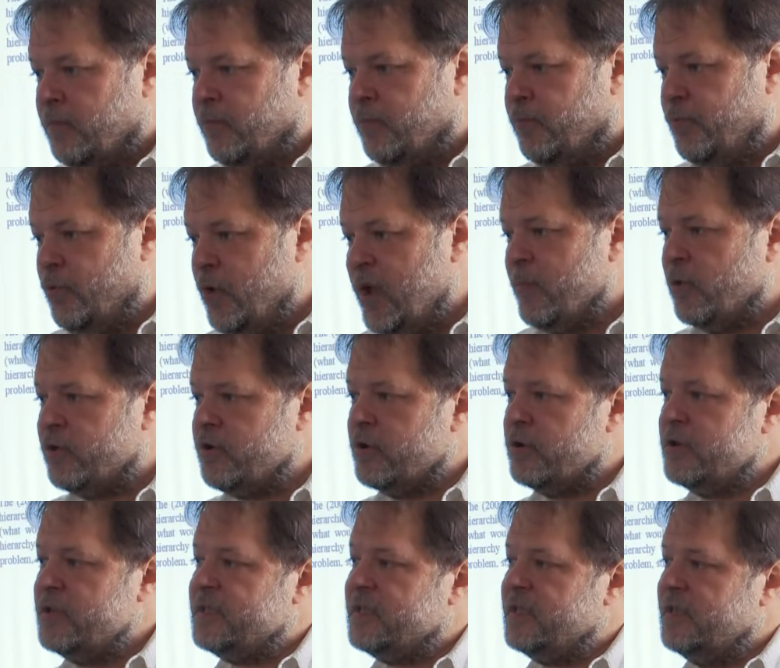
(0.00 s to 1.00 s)

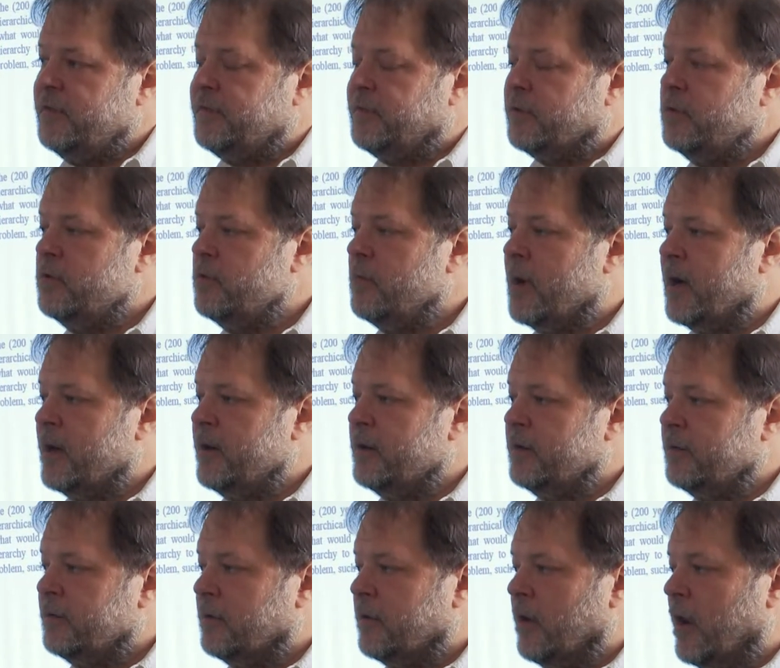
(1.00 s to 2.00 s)
Pre-modernity for
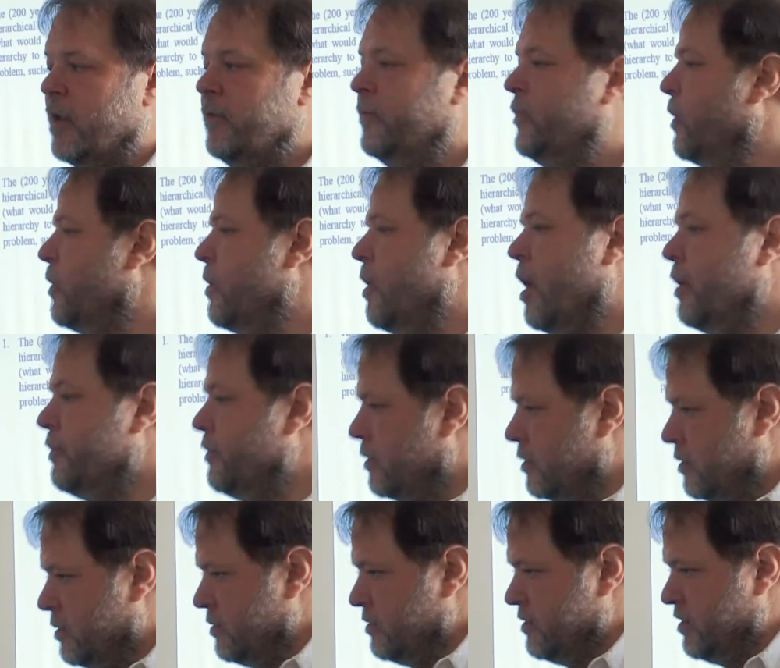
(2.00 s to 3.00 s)
Luhmann and for
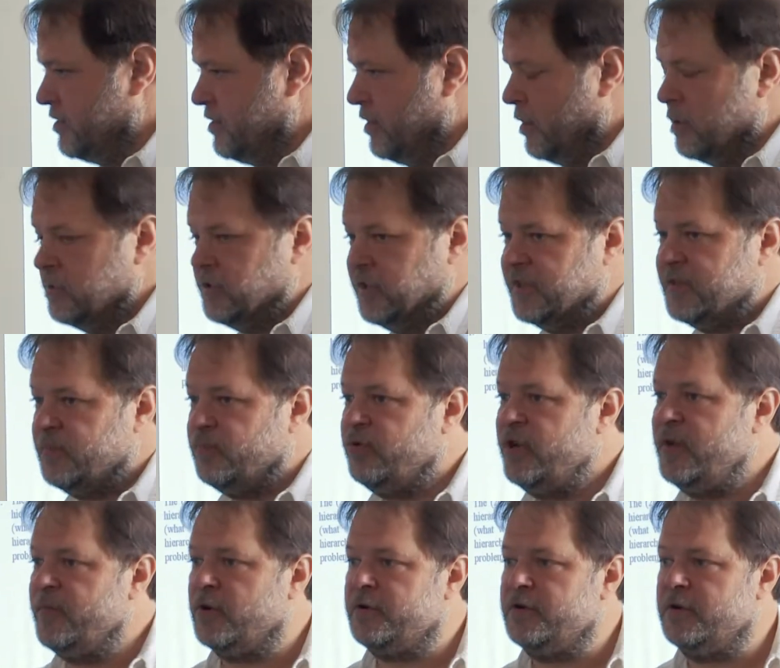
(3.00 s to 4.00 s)
other sociologists,
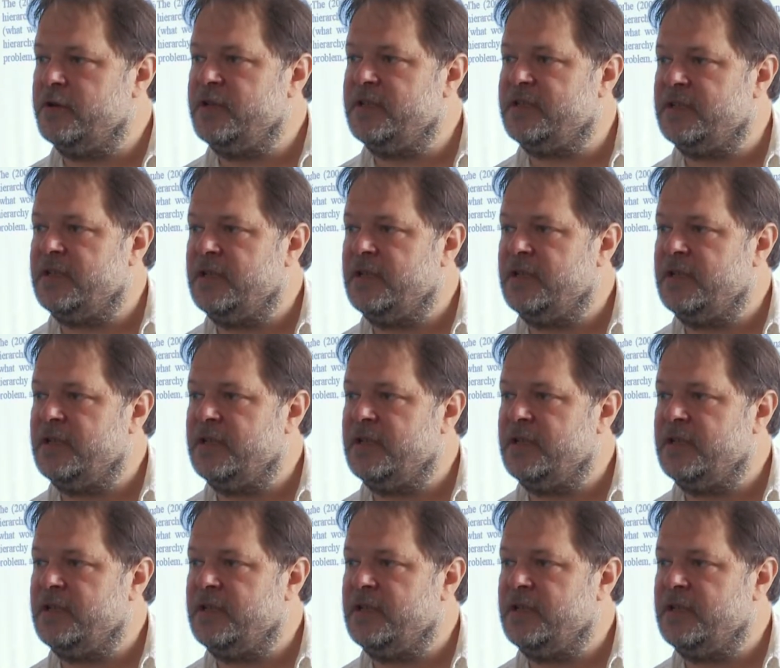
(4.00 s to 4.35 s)
pre-modern